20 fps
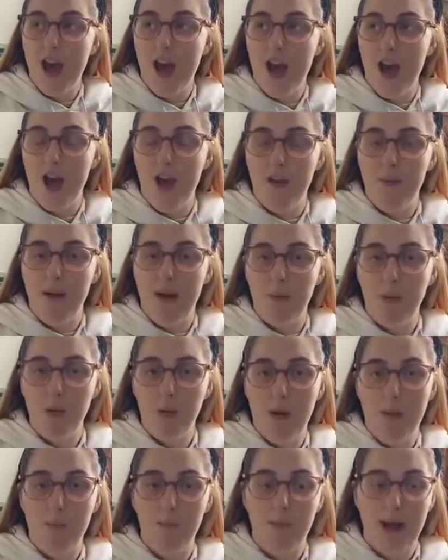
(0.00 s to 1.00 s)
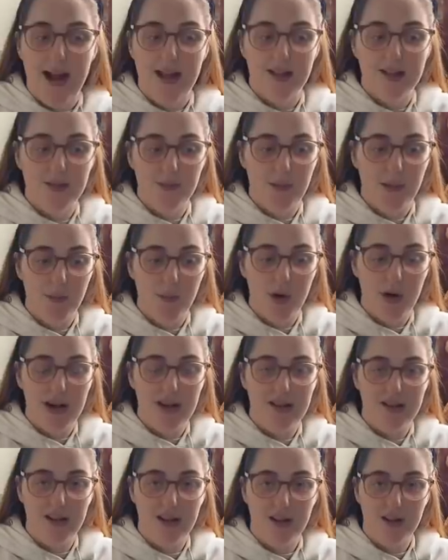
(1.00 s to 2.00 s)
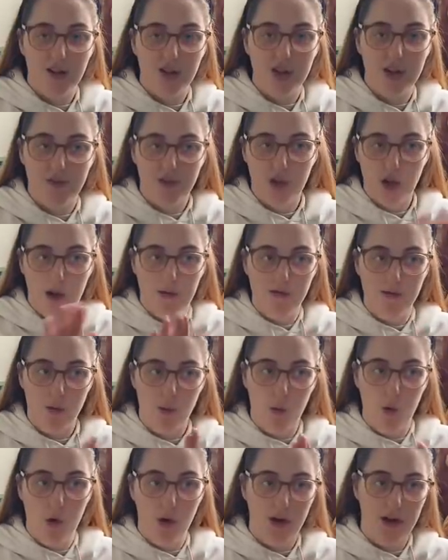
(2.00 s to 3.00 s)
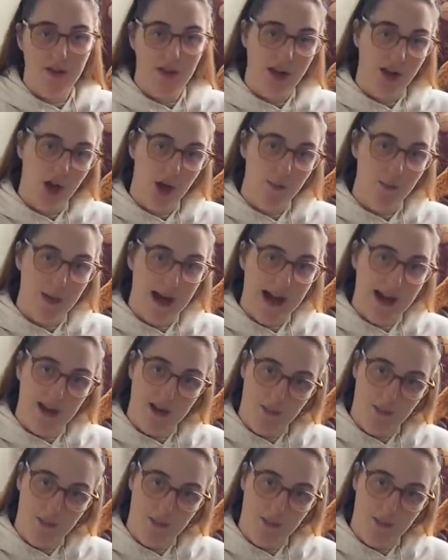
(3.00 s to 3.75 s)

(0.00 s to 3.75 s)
And we went back to be monitored because you have to go for a walk and then go back